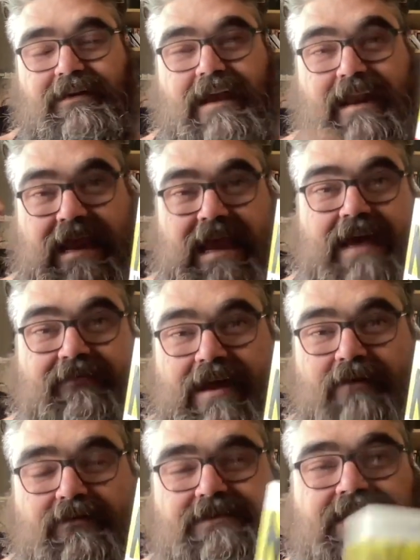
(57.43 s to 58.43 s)
and I had
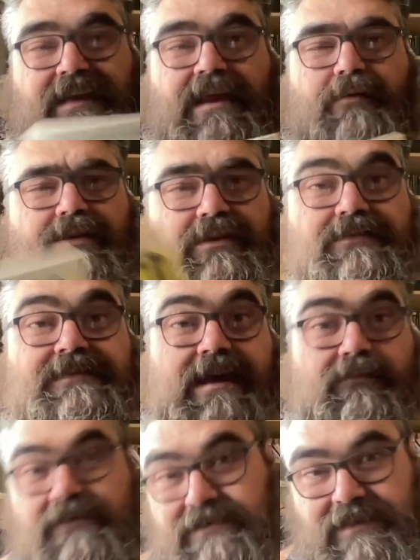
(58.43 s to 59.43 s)
that receipt, I would use
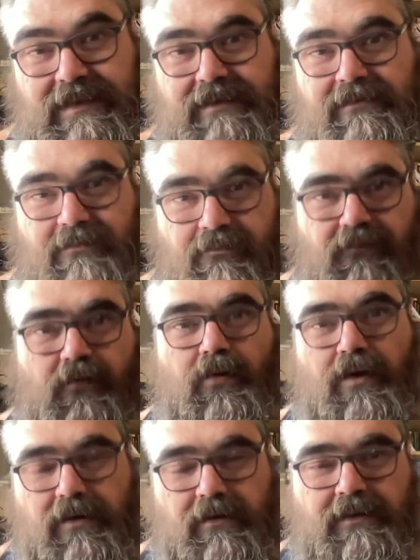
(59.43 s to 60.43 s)
that receipt
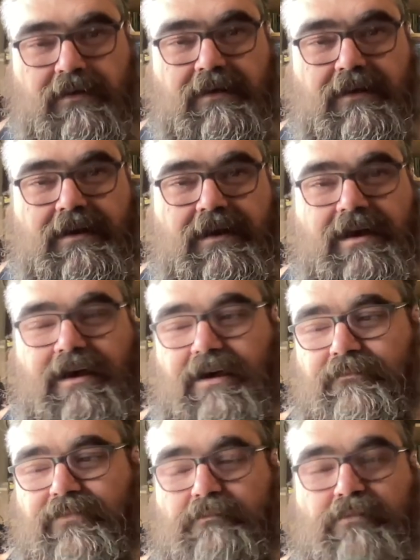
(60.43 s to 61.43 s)
for
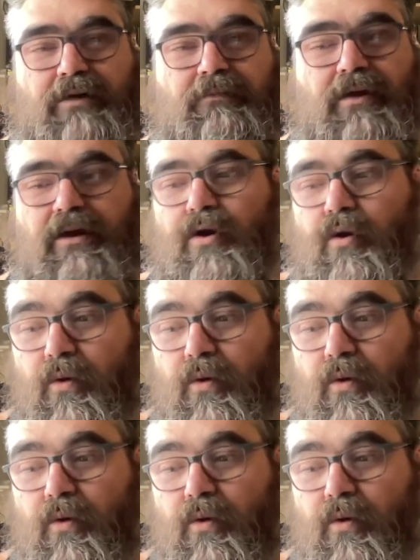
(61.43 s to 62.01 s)
the bookmark.